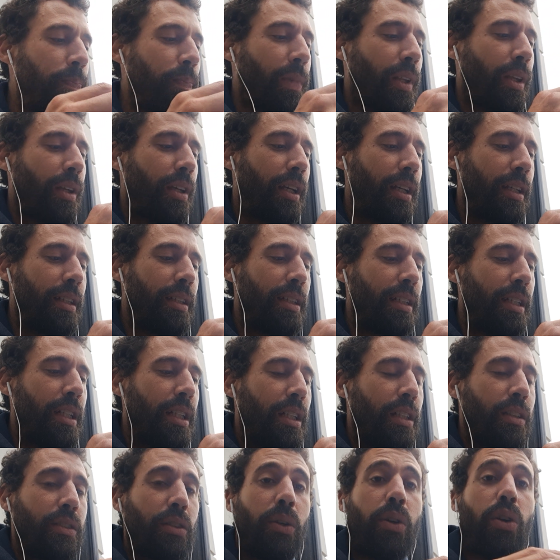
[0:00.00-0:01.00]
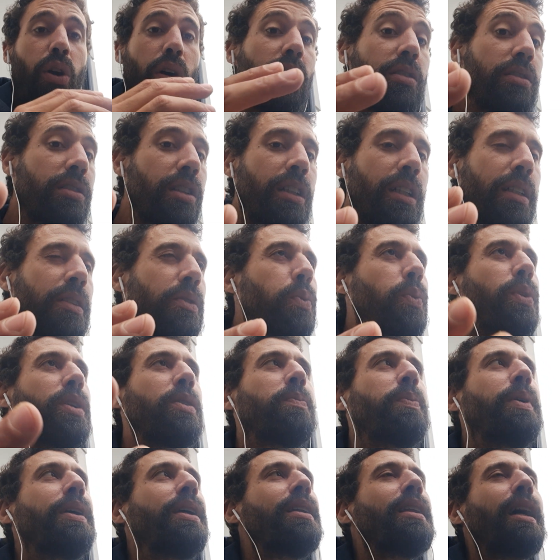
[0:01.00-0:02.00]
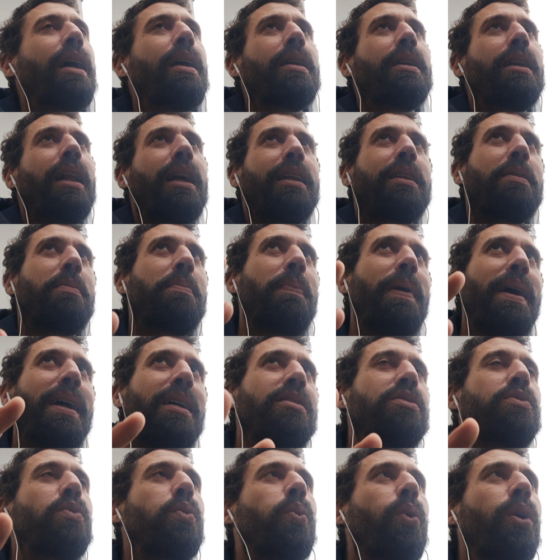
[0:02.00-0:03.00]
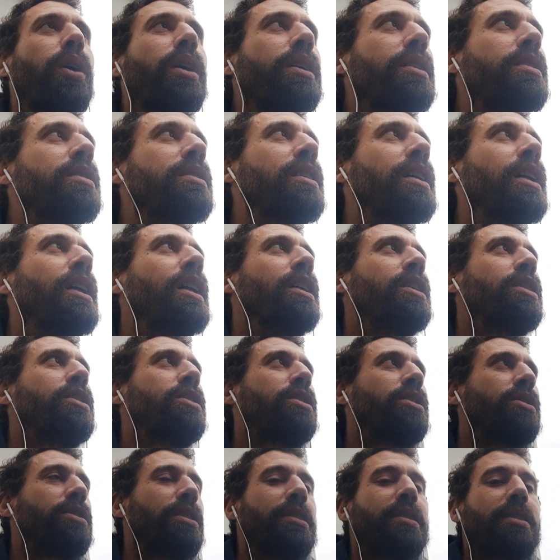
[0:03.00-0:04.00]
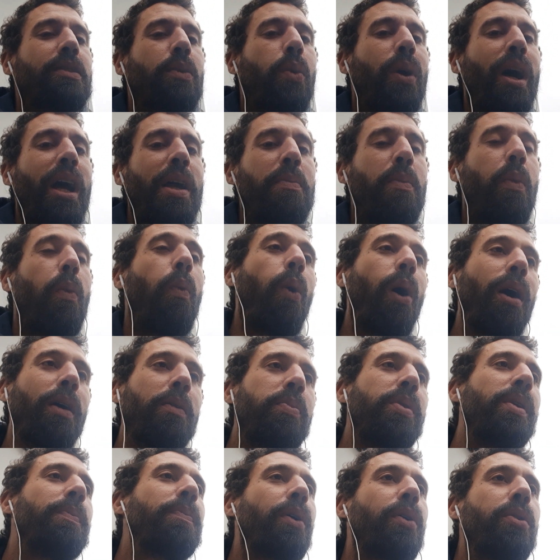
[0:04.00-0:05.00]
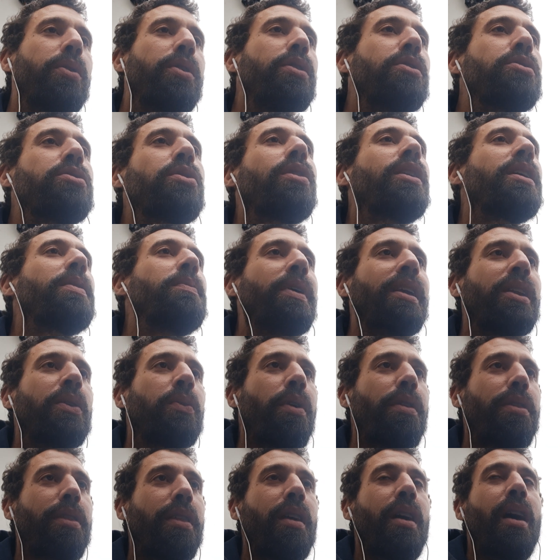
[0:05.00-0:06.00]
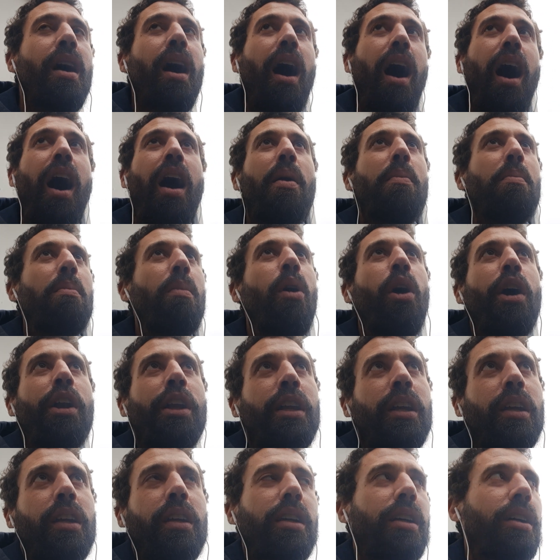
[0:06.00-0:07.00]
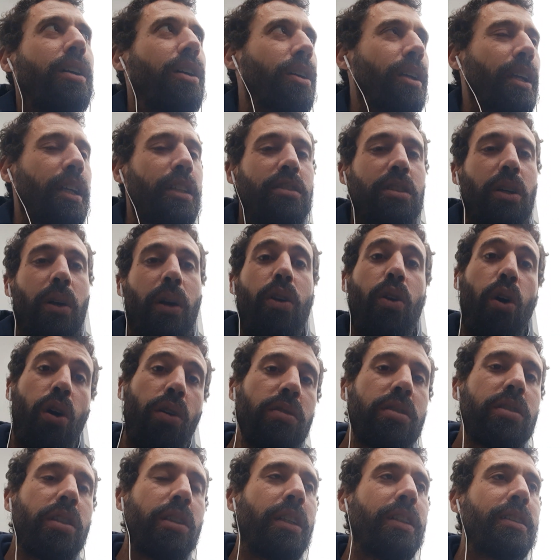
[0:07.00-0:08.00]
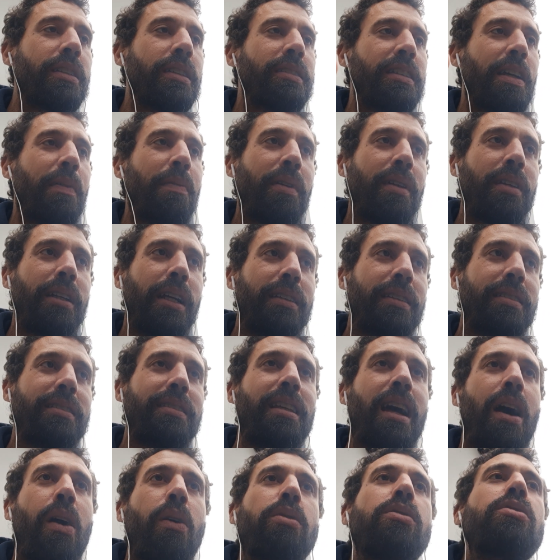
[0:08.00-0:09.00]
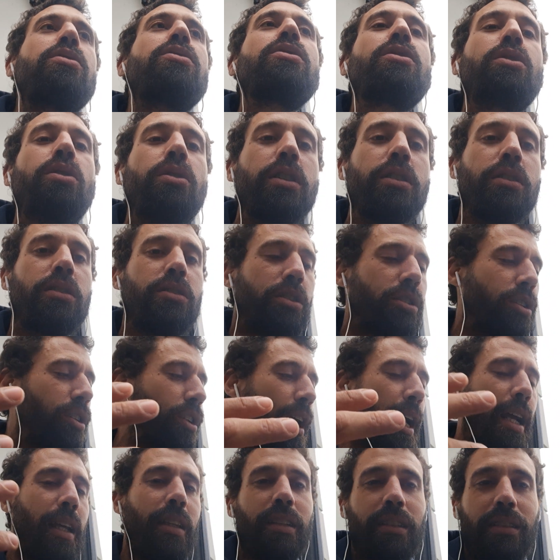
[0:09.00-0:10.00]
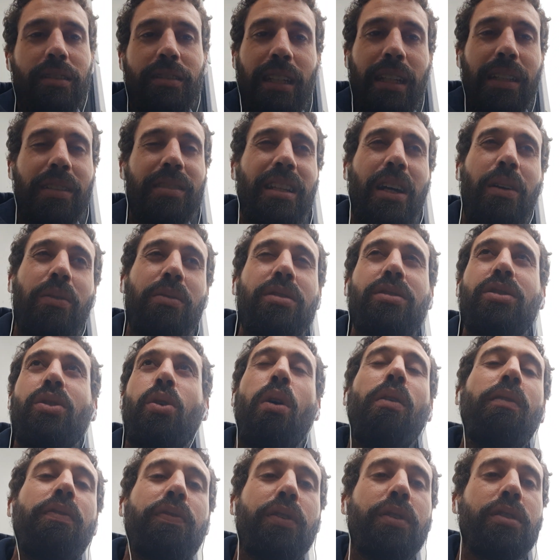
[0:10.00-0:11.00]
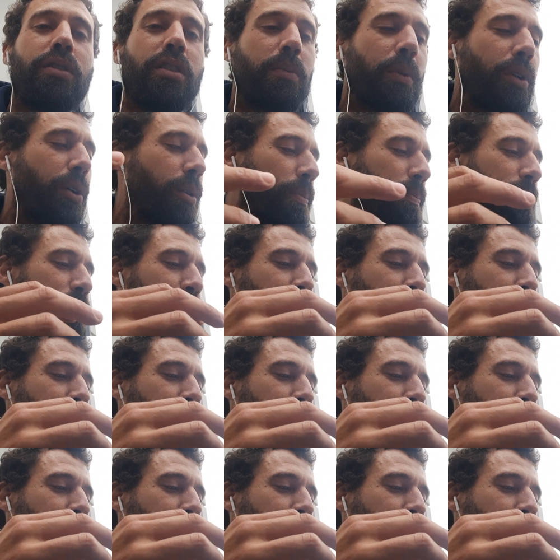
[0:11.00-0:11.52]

Okay, so consonant would be the best word to describe what people usually mean with harmonic. Okay, so consonant is something that sounds good together, sounds comfortable.